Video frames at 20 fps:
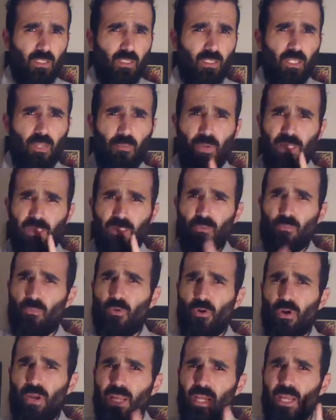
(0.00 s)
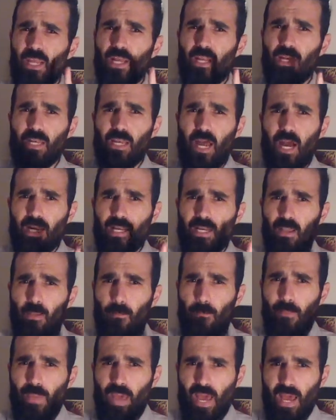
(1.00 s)
They made some pretty not
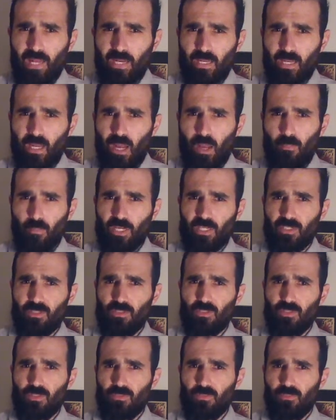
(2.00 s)
bad comics.